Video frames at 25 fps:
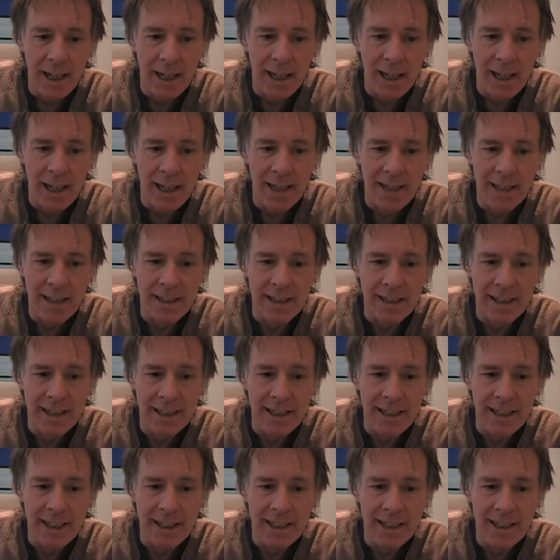And
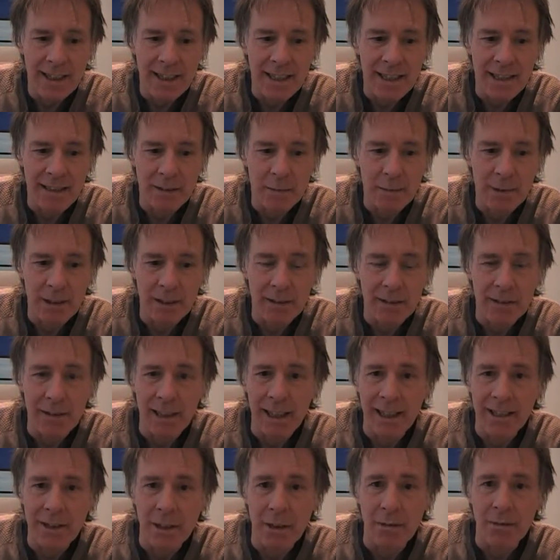I said, well,
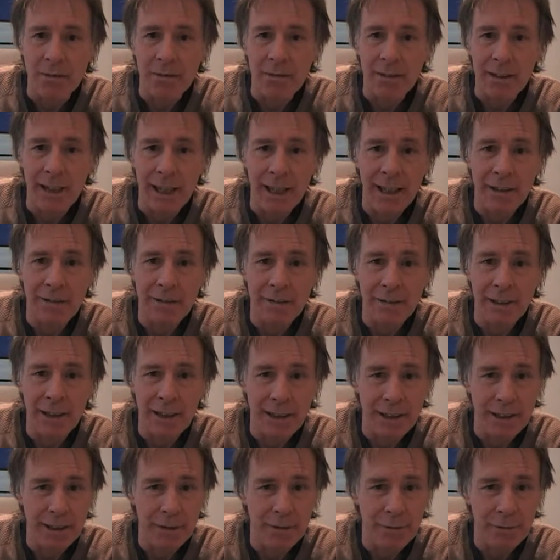I don't have
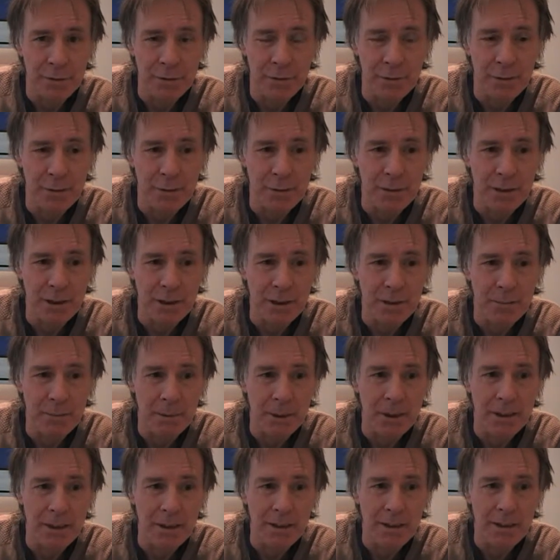any food,
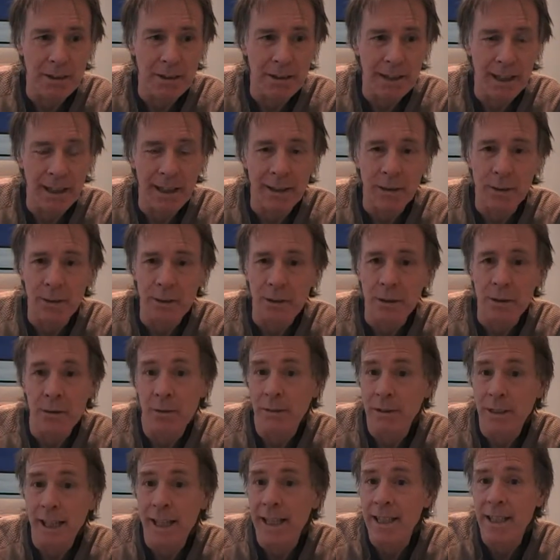but I'll go
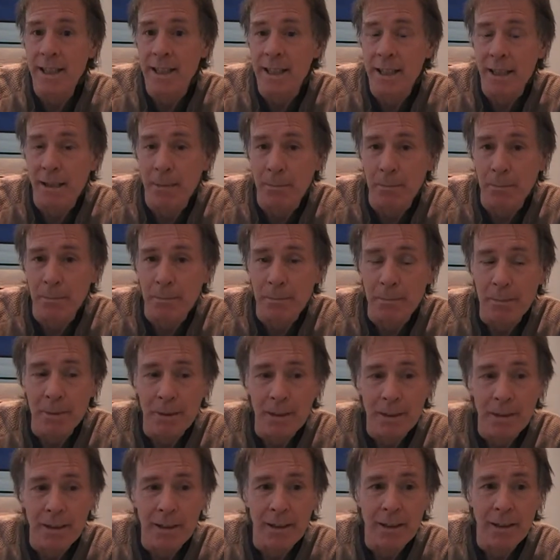and get some.
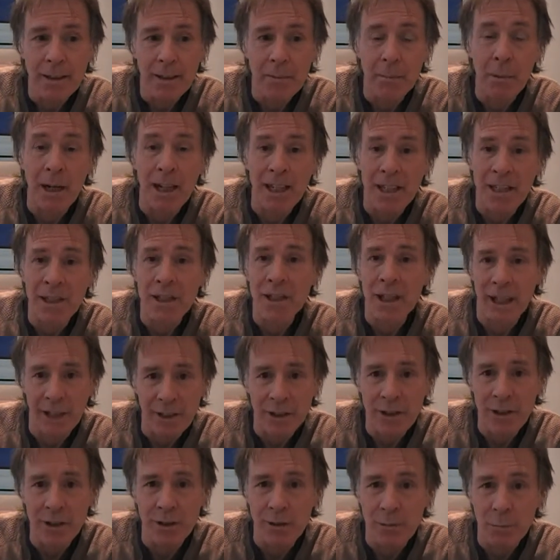And my
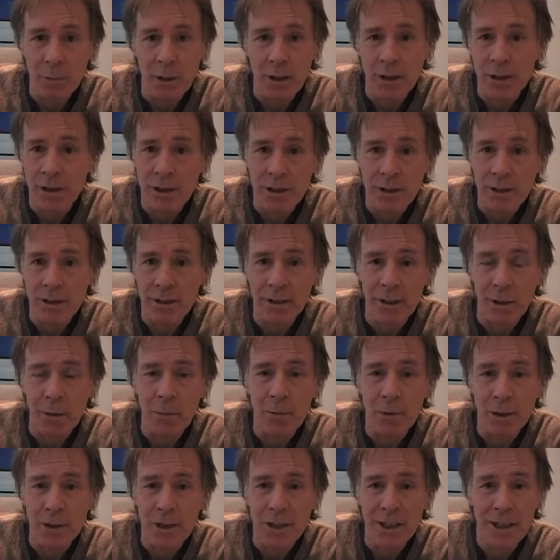intention was,
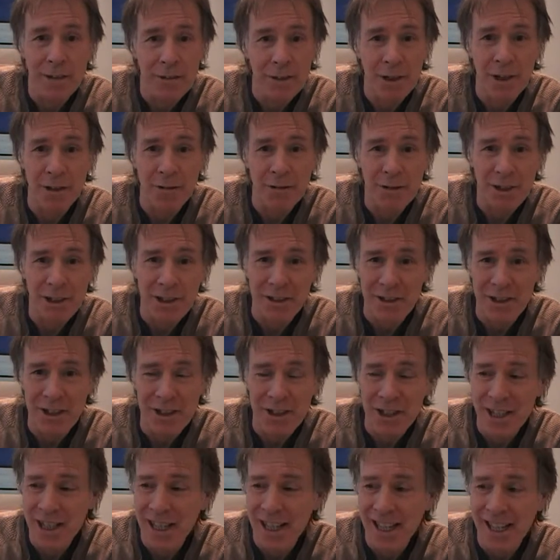once I've got rid of
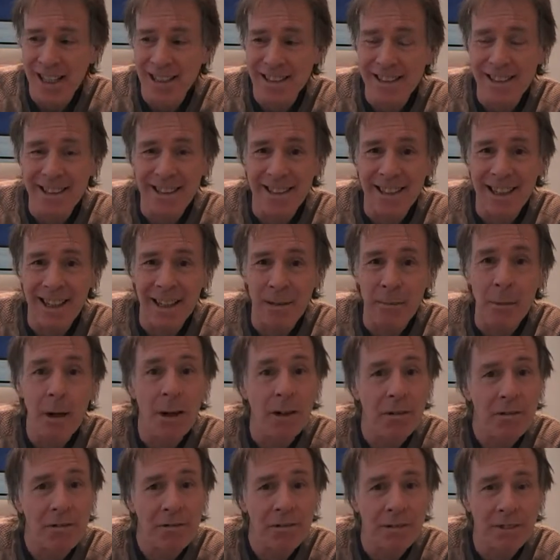this cat, I'm
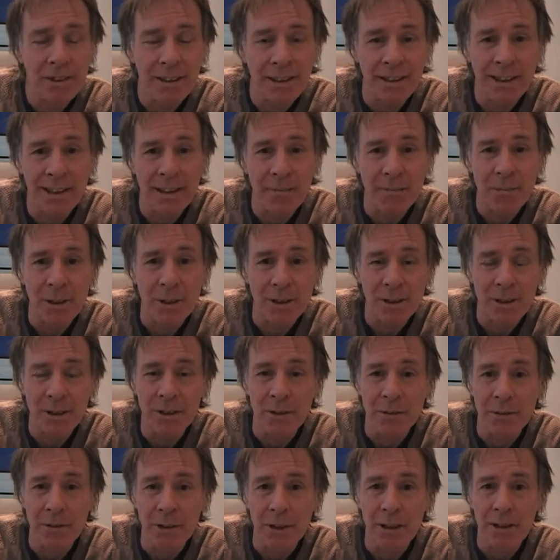off and I'm not
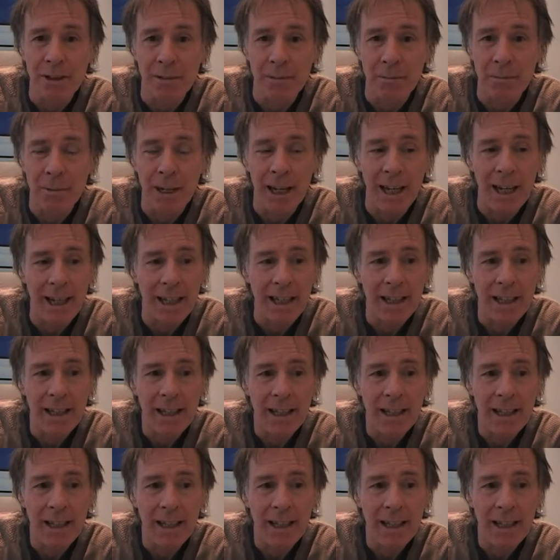going to come back.